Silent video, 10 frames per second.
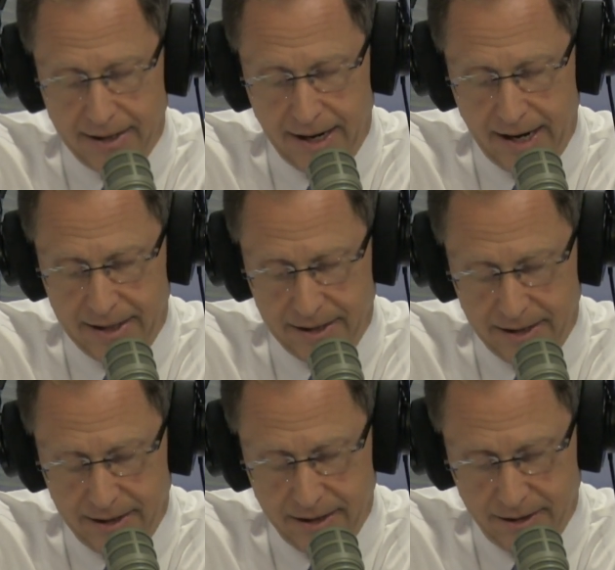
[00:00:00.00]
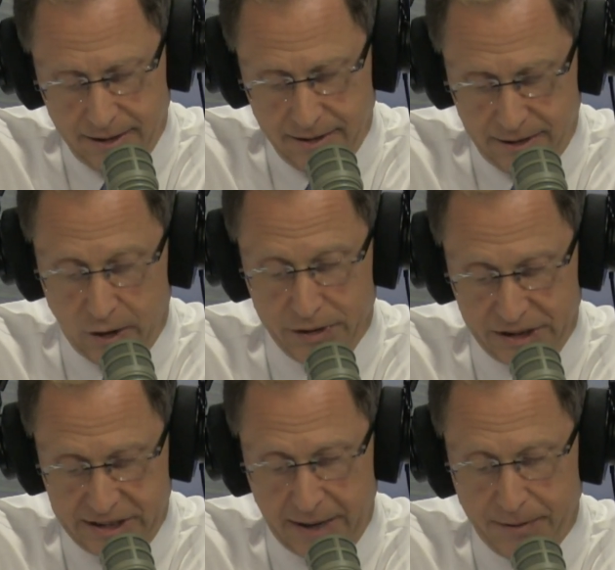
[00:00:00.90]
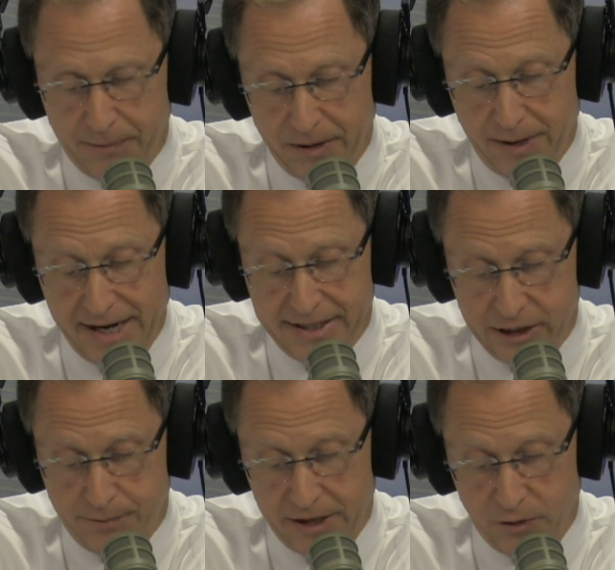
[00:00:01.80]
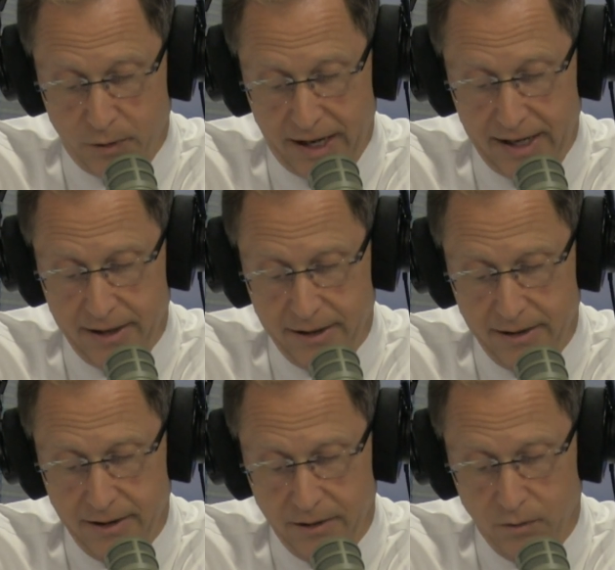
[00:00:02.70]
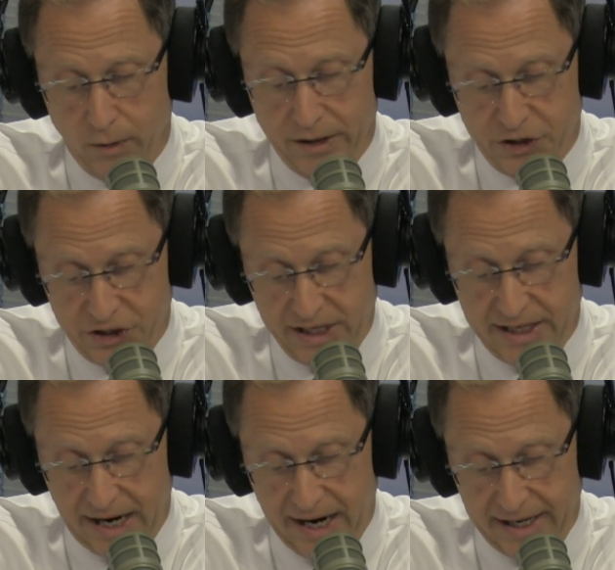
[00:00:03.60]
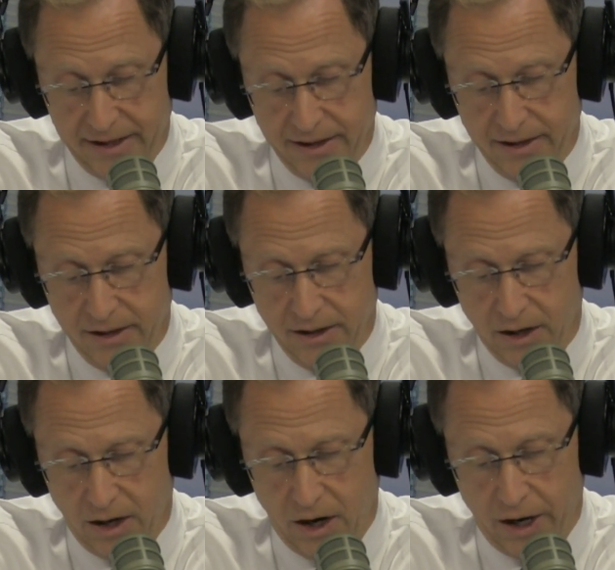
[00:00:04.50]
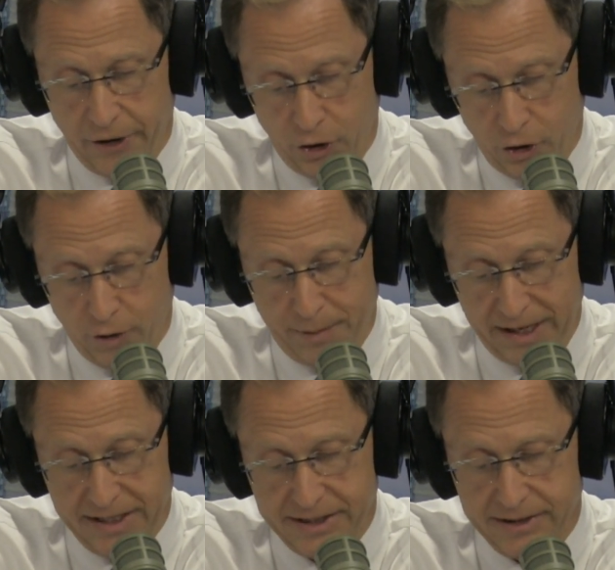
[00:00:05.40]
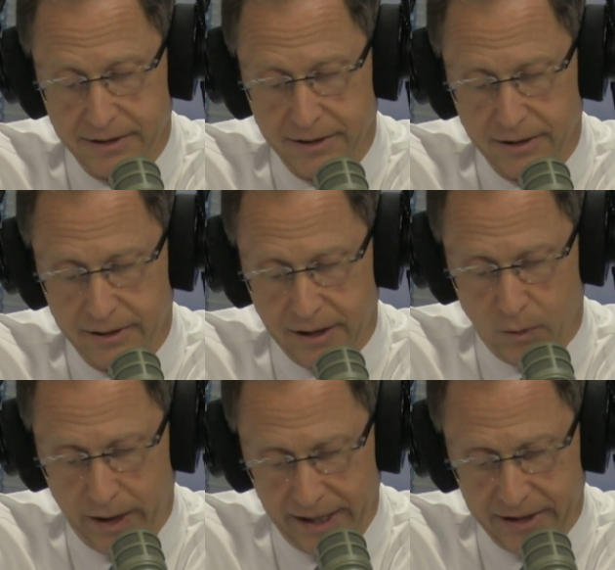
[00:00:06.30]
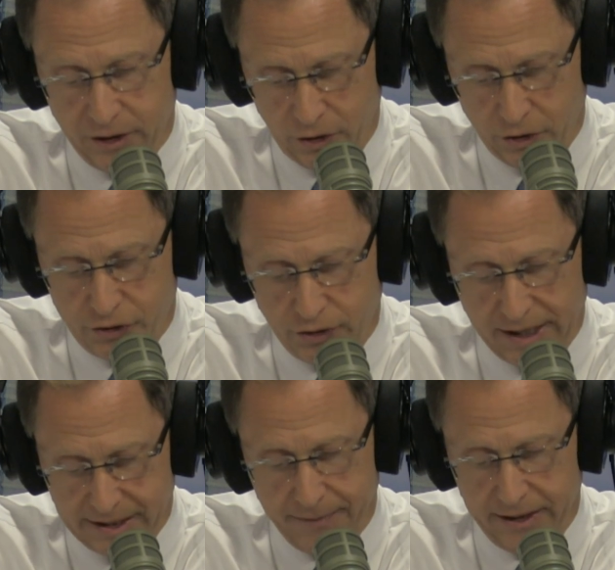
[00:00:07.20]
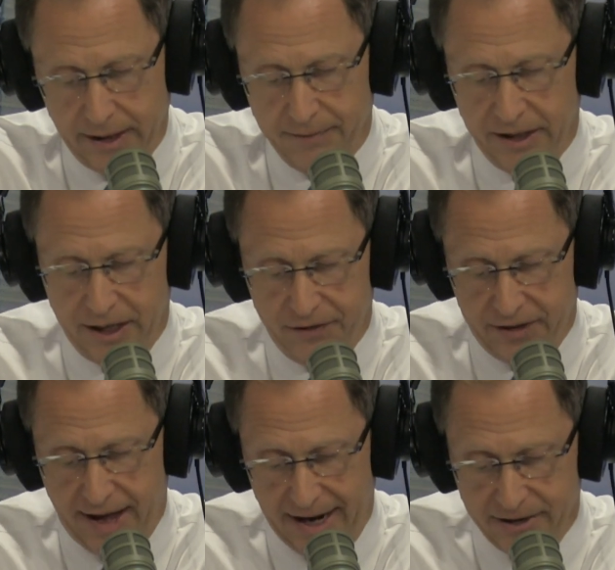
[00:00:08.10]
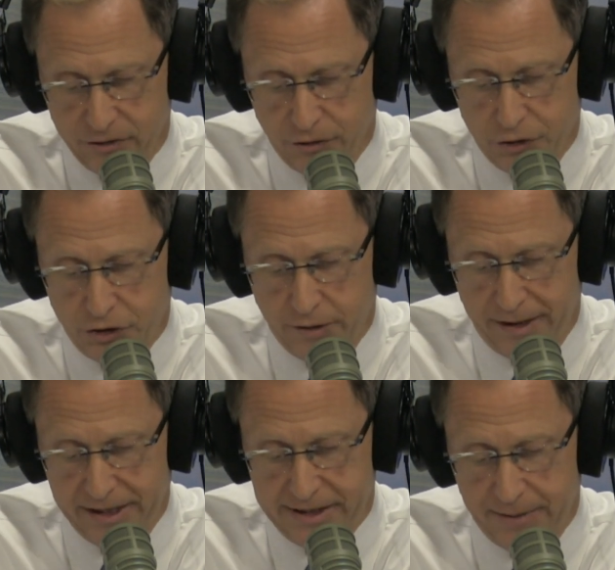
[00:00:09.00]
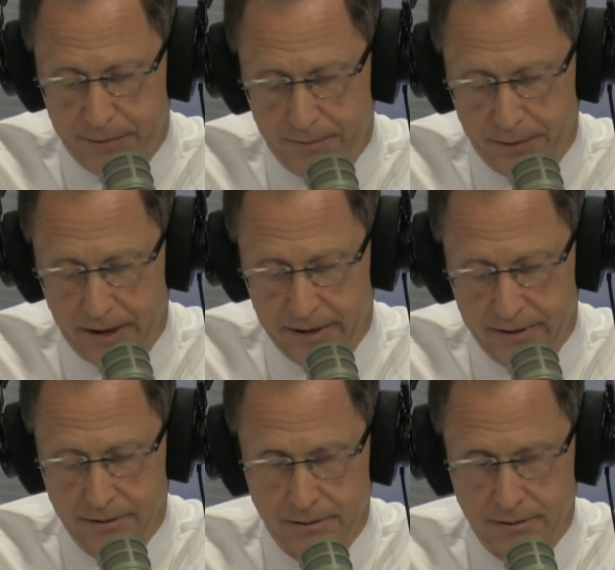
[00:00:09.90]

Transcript: And there was a step-up in basis, by the way, when she died on her piece that went into her trust. I'm gonna give you that. So there should have been a step-up in...